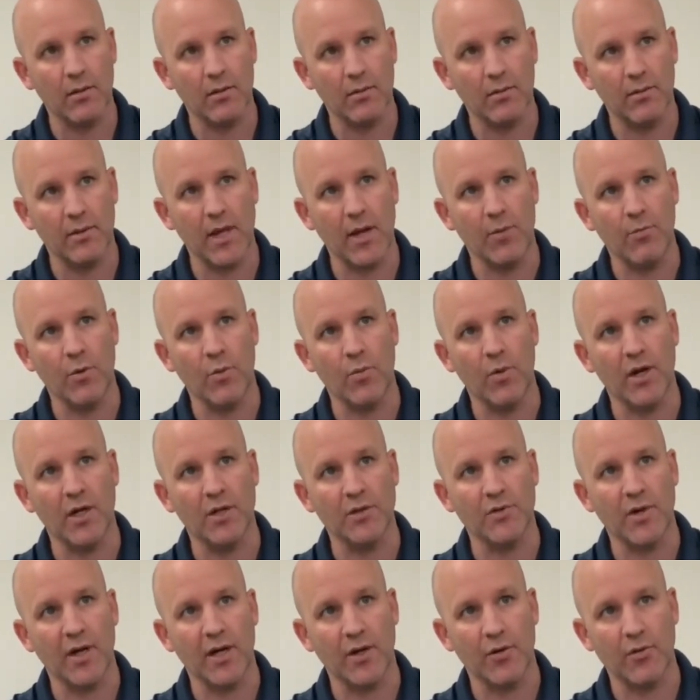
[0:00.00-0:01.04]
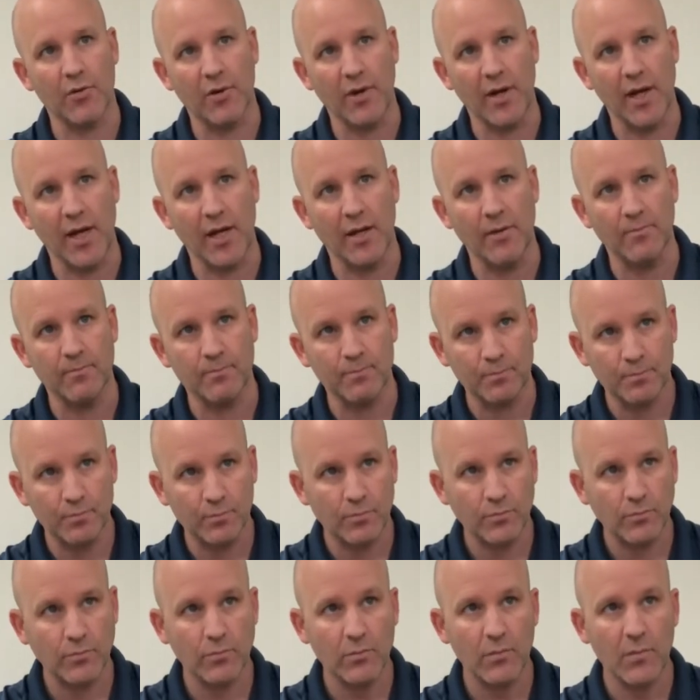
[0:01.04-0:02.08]
that we want to try to create.
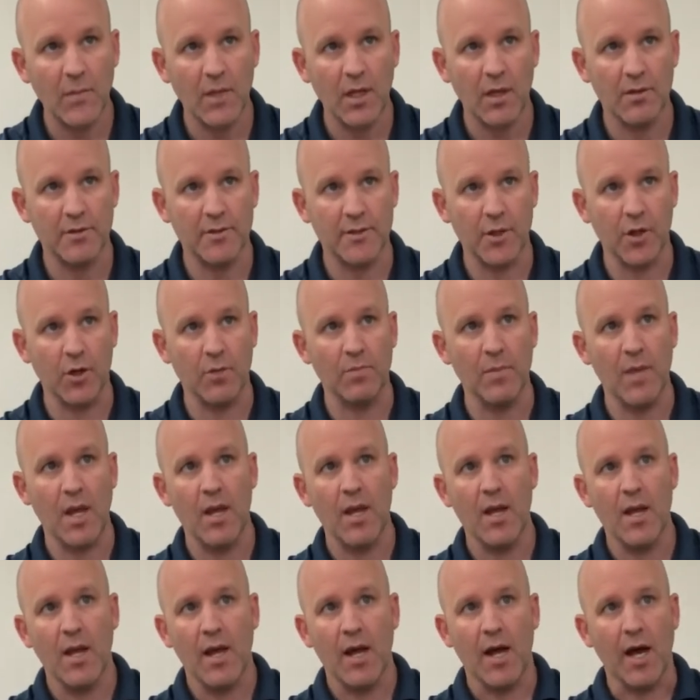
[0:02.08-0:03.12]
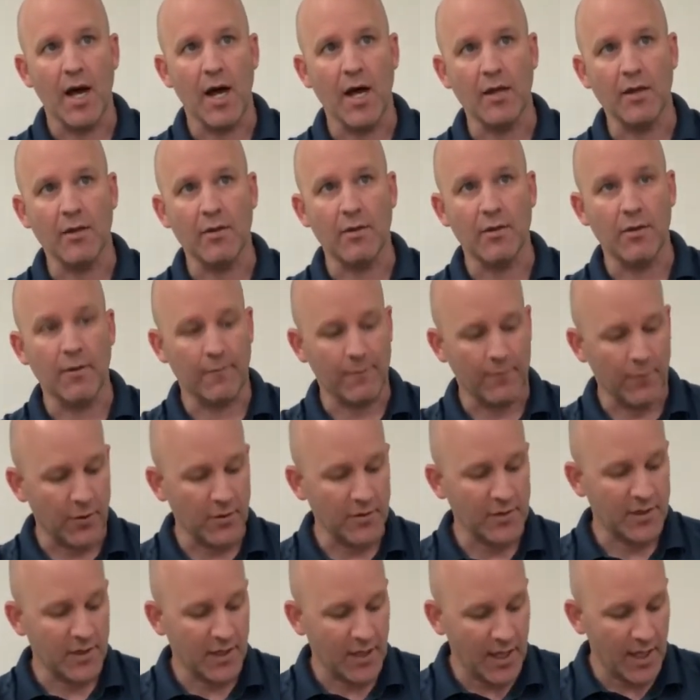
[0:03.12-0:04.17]
So the first,
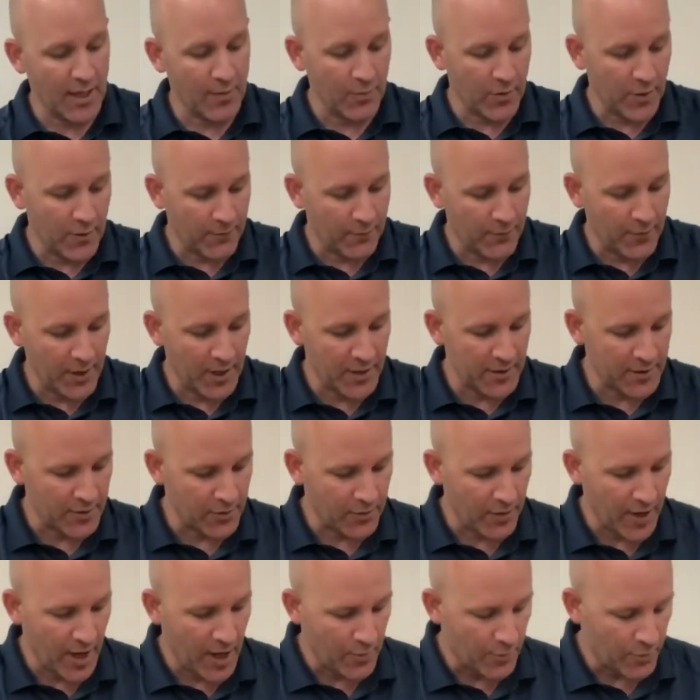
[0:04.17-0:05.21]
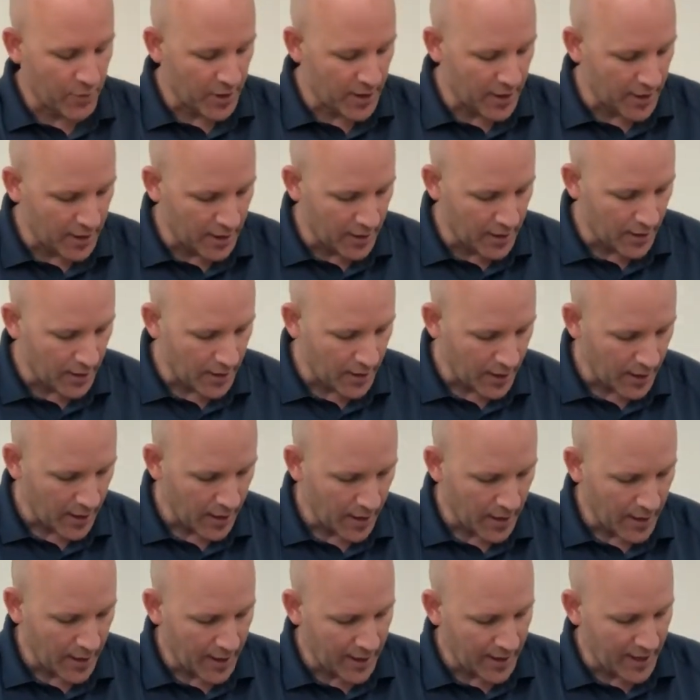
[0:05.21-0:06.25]
again, when the foot hits the ground,
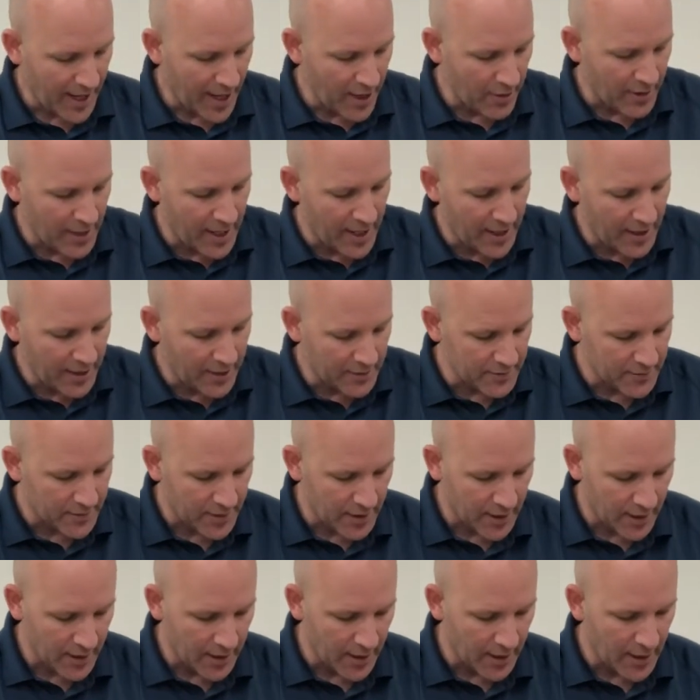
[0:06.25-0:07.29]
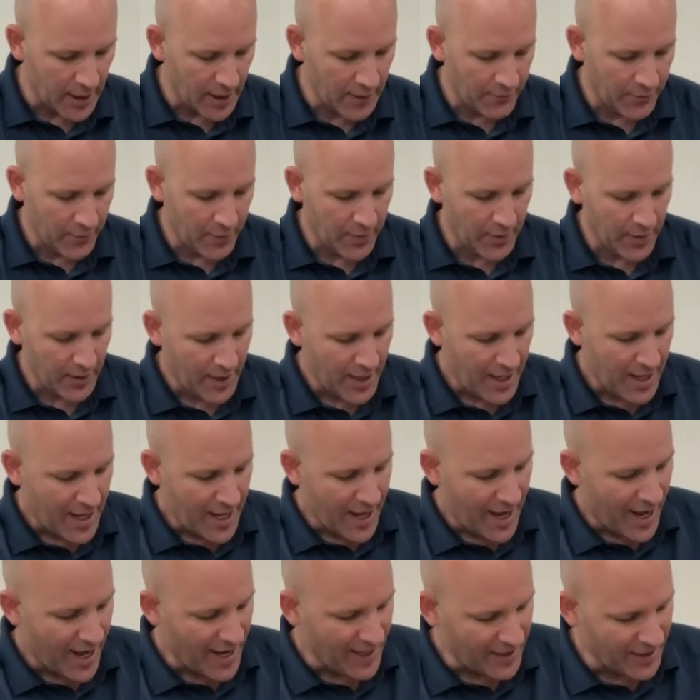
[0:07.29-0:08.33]
calcaneal is going to evert.
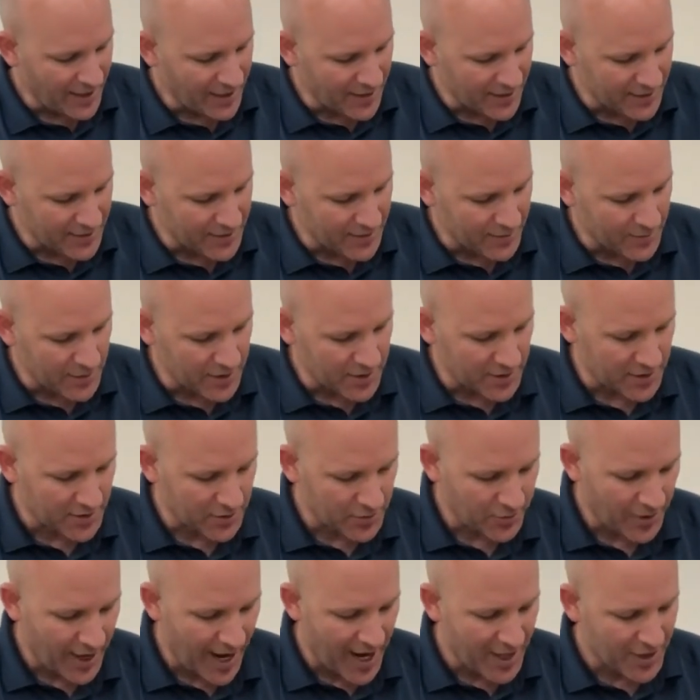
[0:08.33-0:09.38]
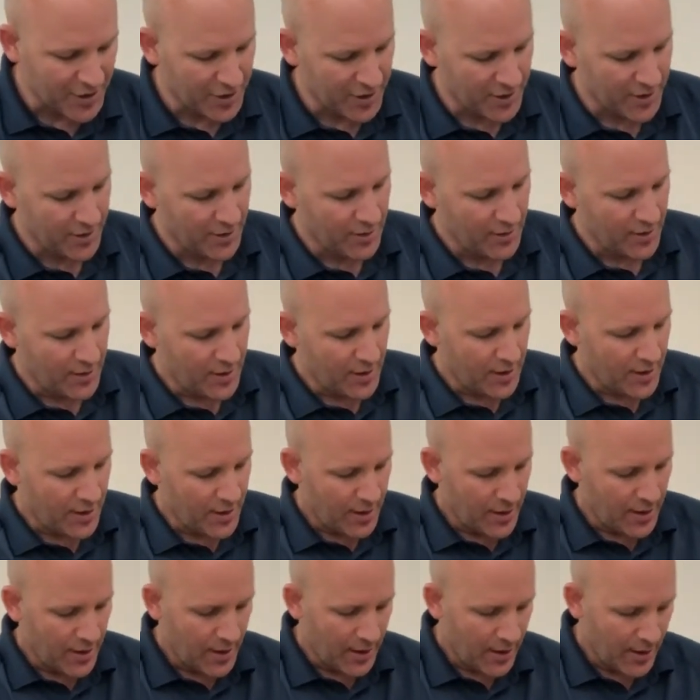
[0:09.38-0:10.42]
I can get some distraction
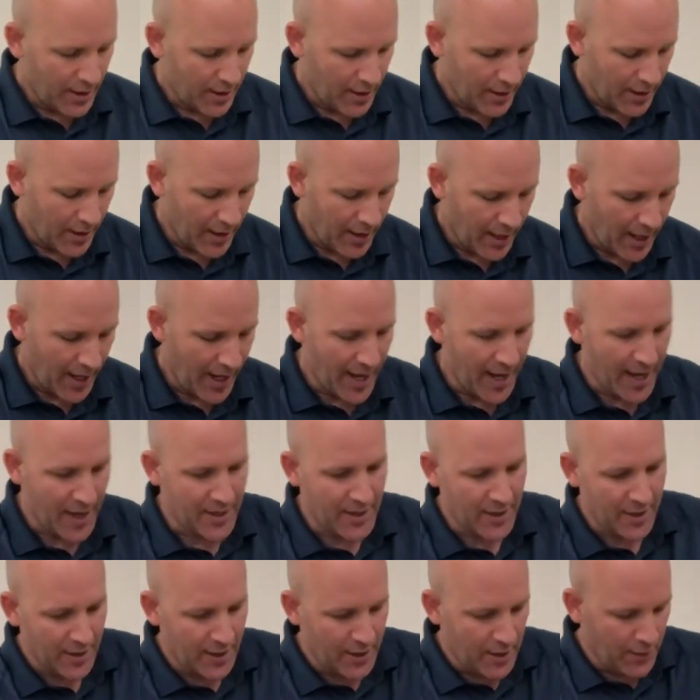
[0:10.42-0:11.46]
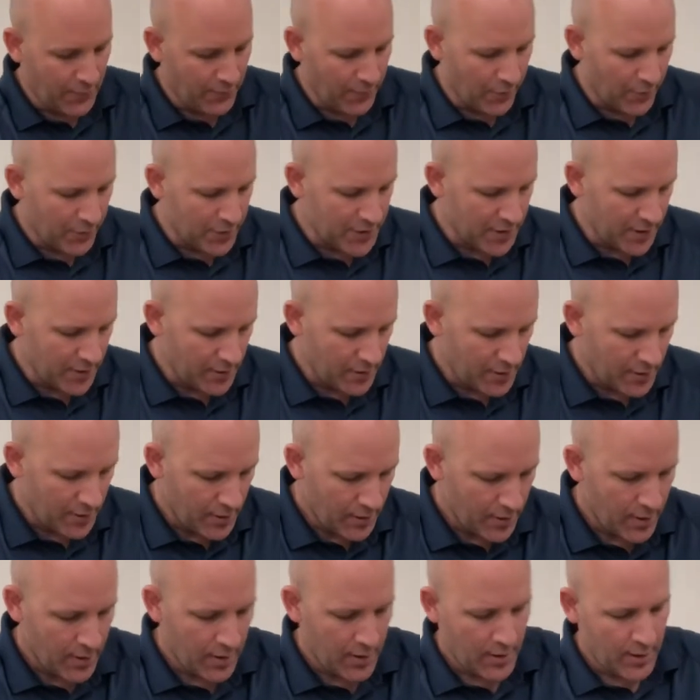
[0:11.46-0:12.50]
and eversion
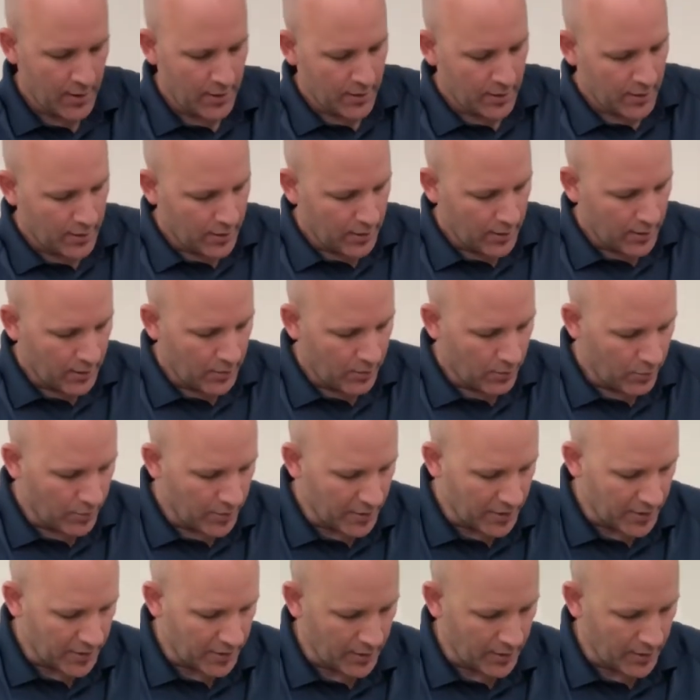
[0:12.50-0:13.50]
with,